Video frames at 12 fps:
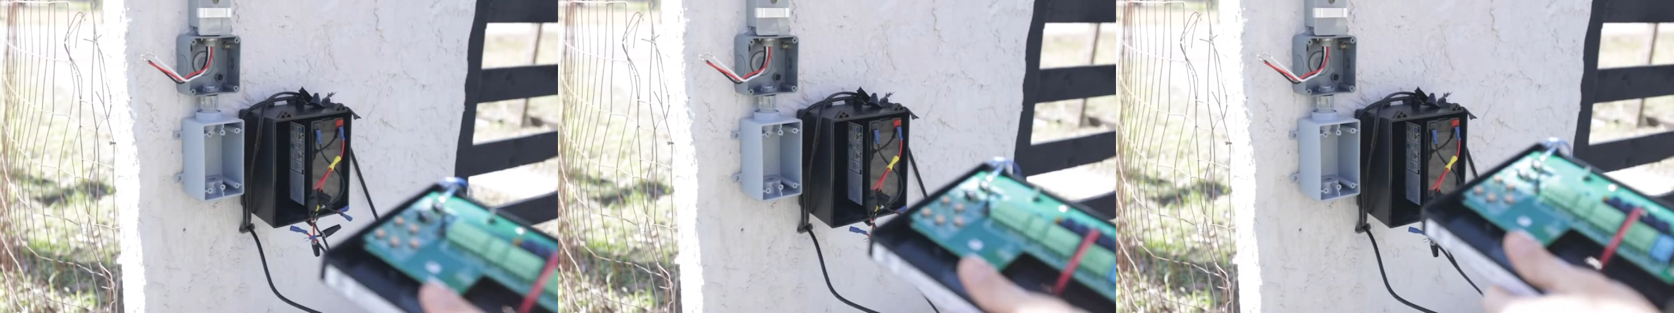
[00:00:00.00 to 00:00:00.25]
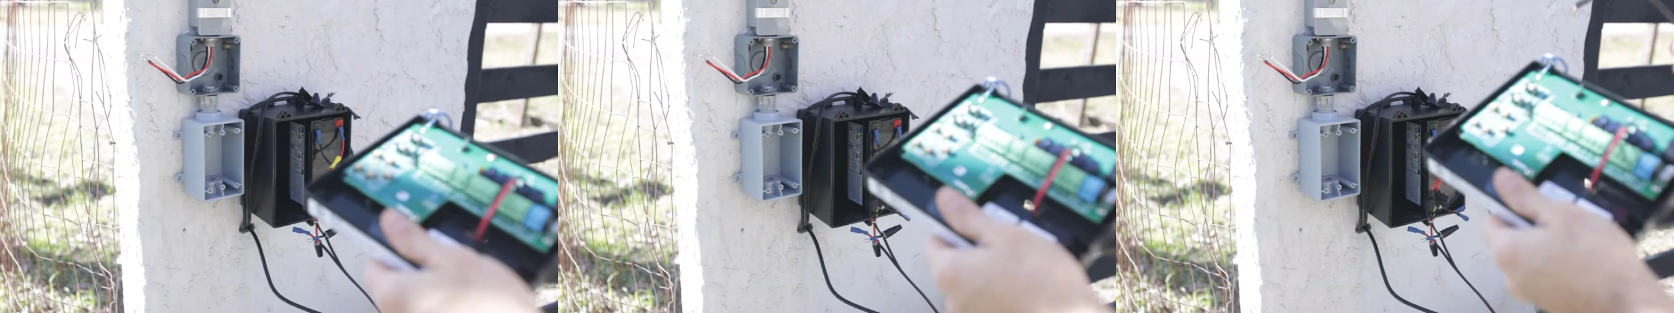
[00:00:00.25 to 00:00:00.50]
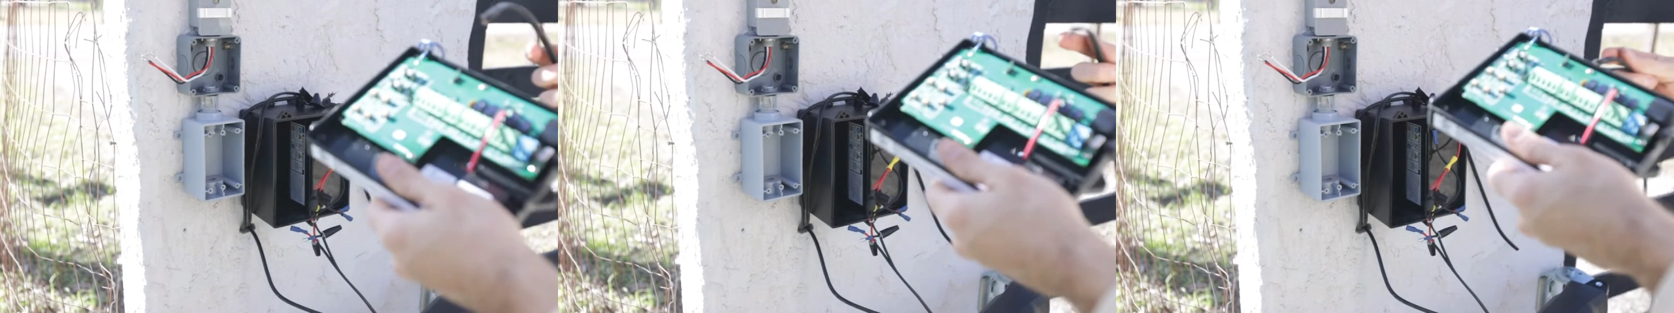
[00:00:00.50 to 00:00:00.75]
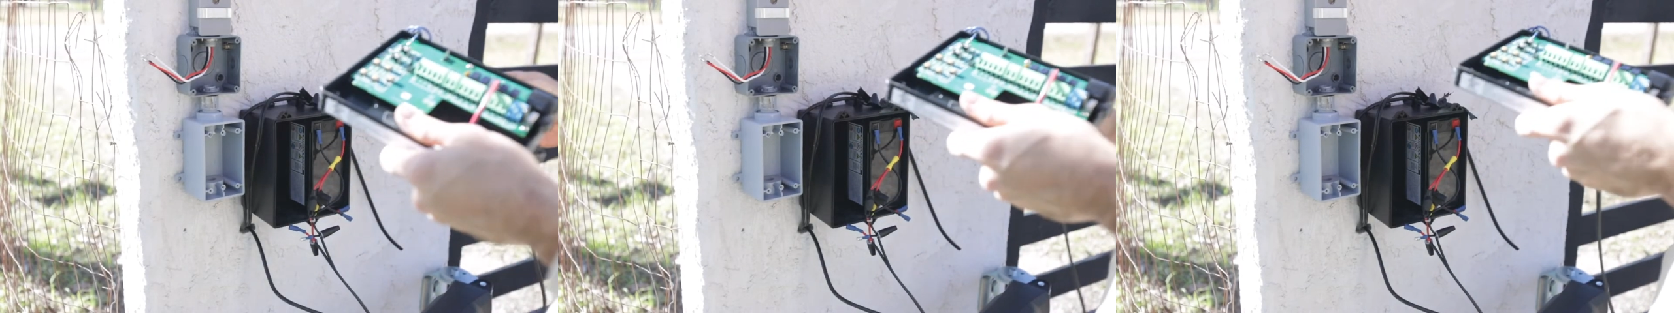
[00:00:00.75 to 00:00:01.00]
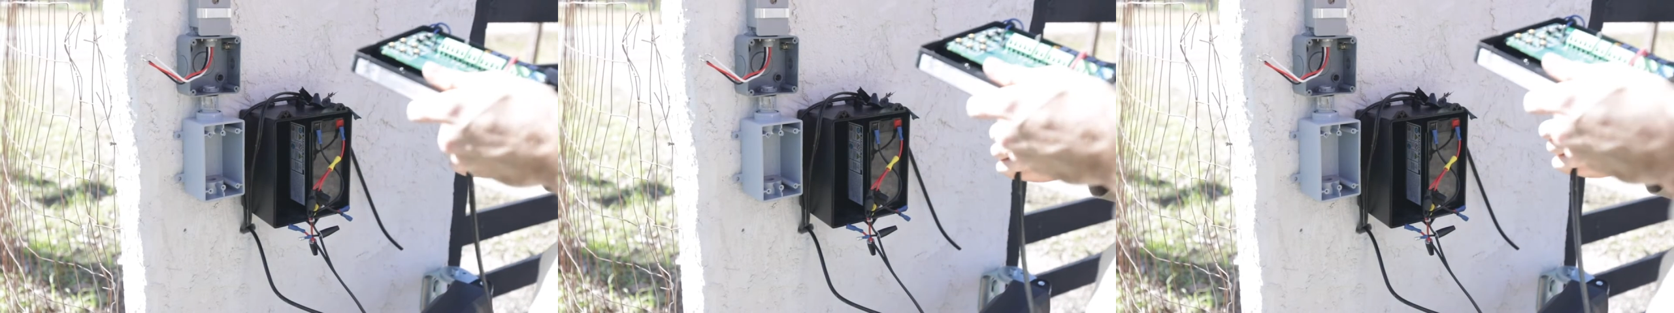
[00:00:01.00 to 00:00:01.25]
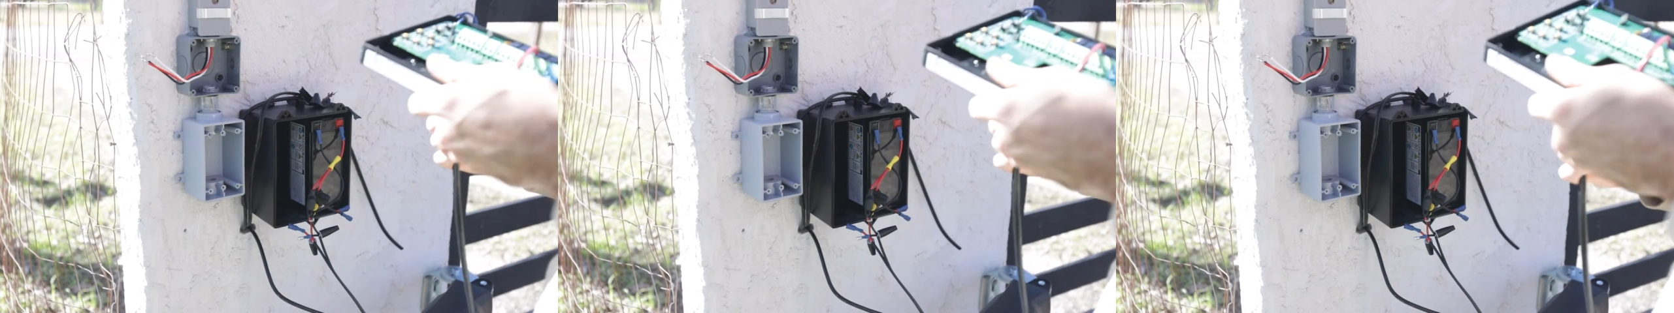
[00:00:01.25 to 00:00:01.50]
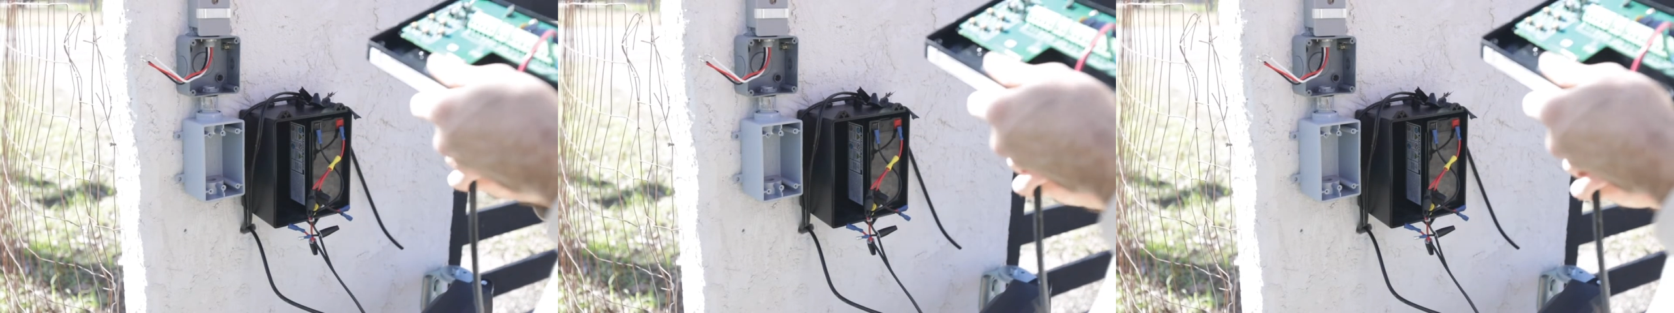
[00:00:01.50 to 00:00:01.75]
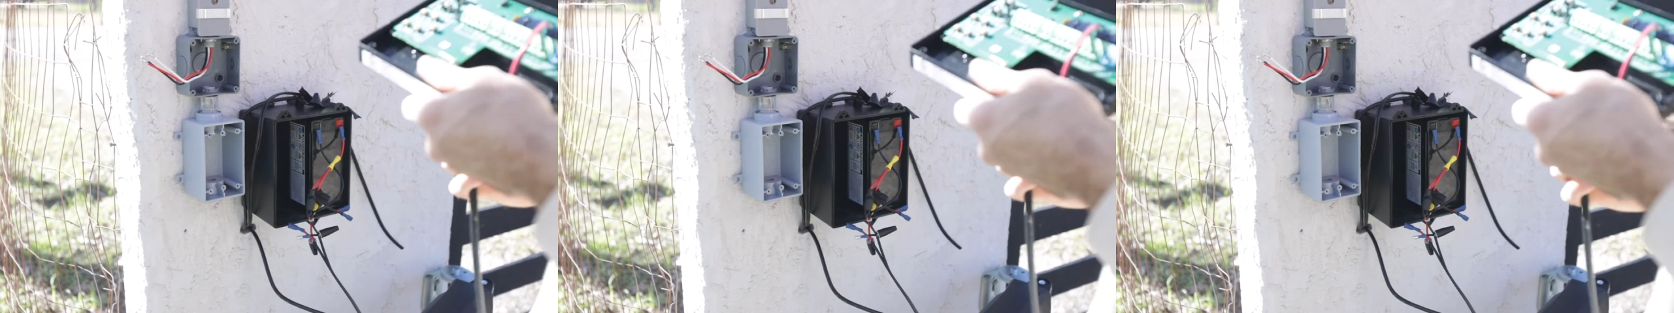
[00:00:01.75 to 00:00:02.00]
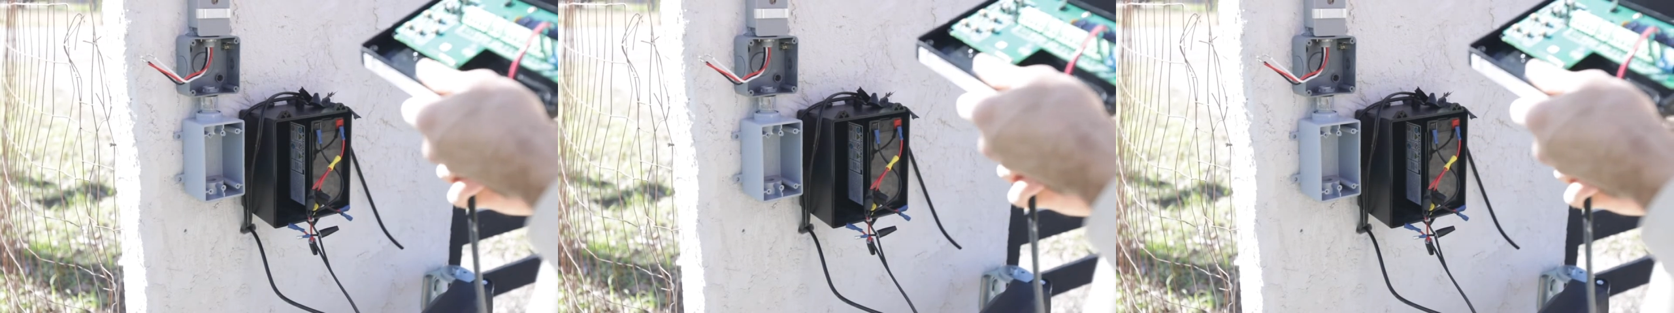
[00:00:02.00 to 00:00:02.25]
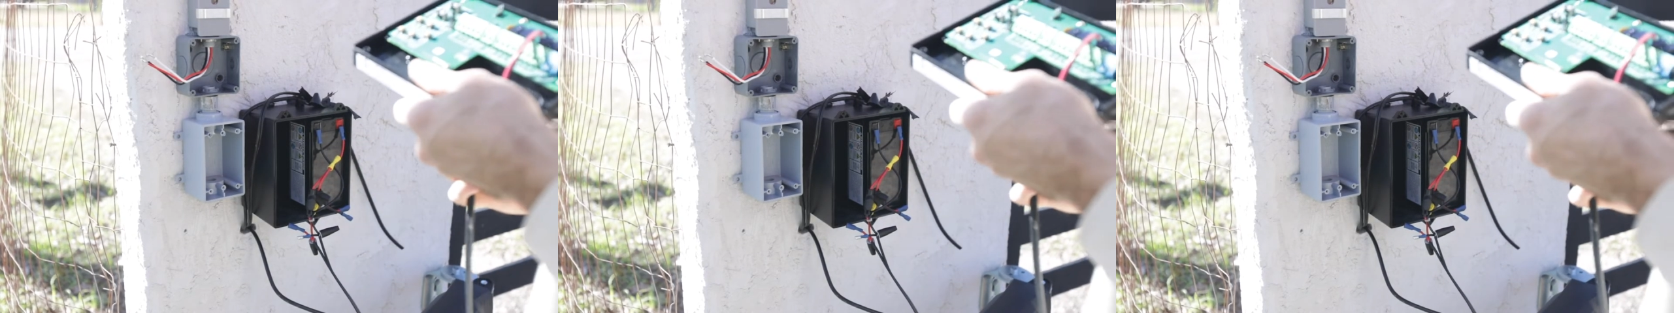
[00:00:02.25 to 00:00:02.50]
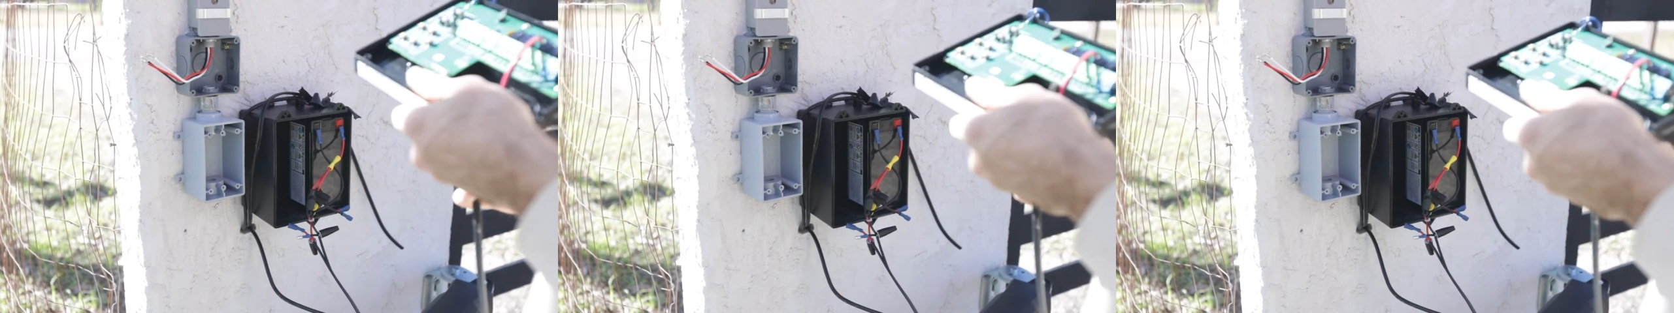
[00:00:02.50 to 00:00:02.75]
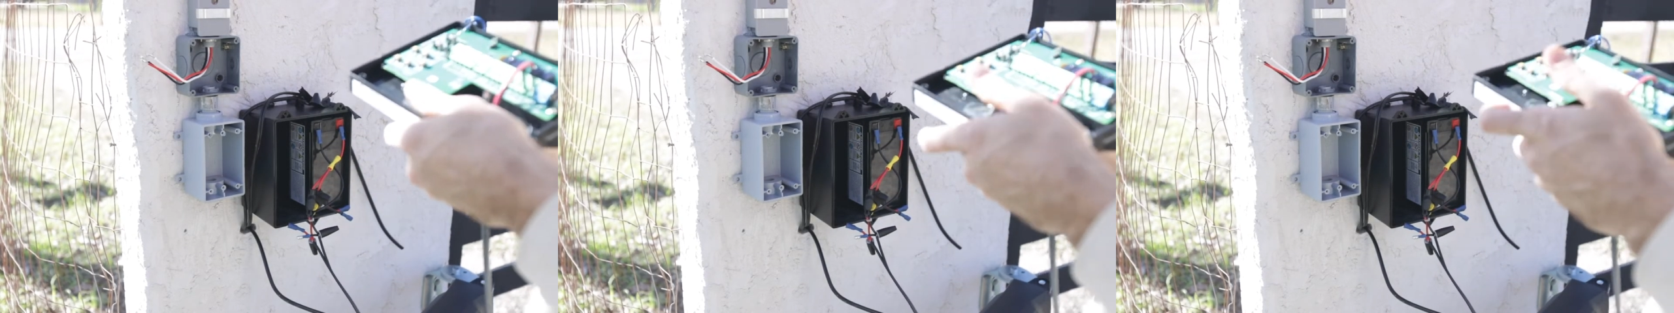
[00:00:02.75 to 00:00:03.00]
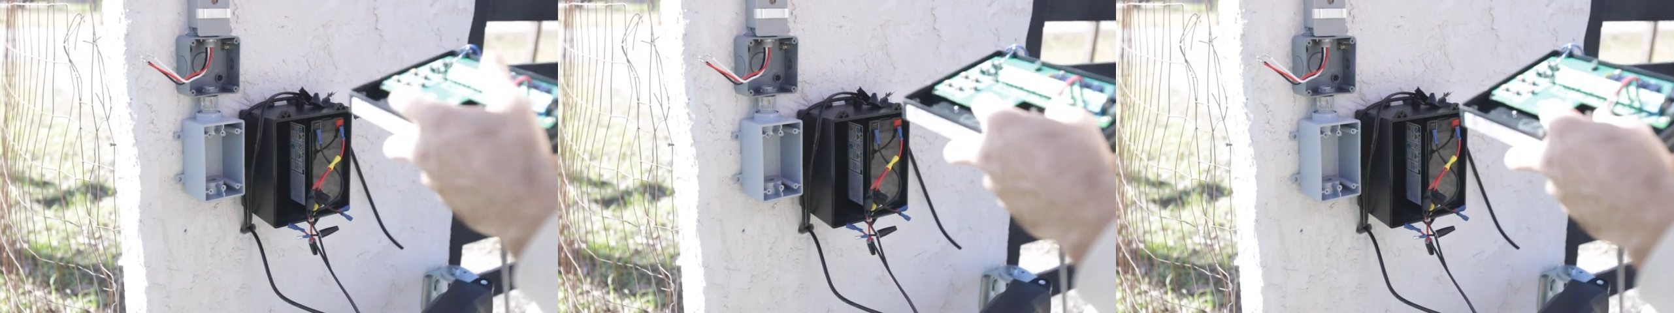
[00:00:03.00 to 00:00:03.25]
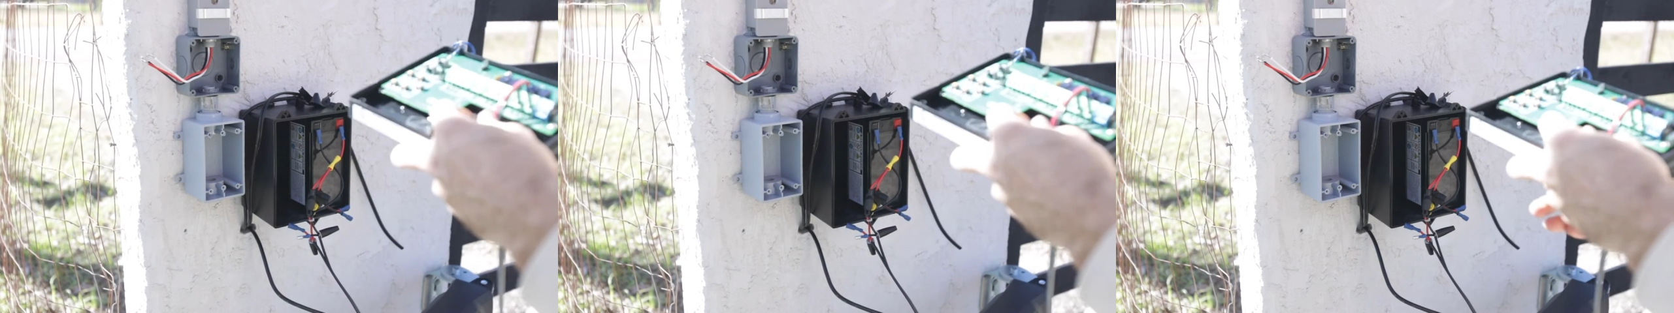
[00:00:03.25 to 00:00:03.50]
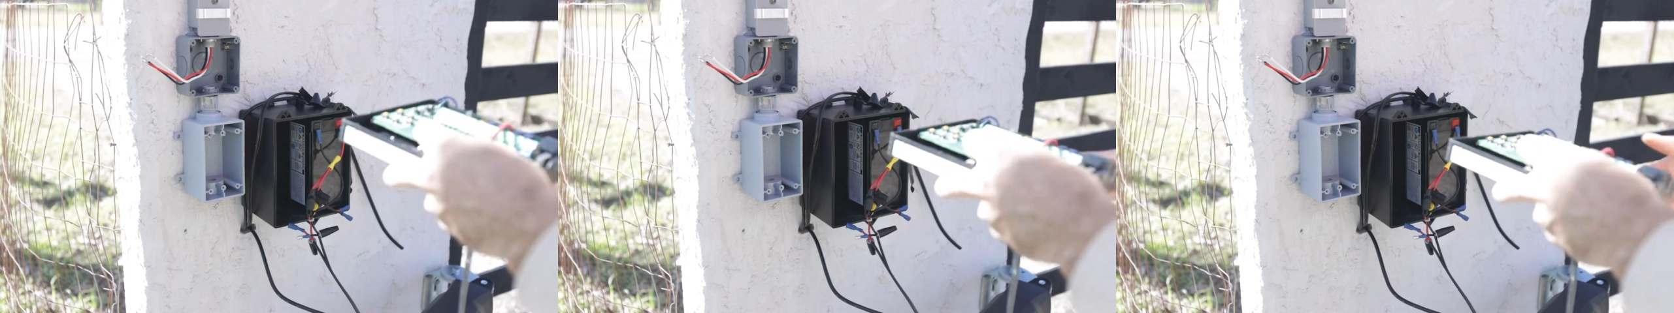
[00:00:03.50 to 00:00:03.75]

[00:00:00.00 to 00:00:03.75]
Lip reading: (no speaker visible)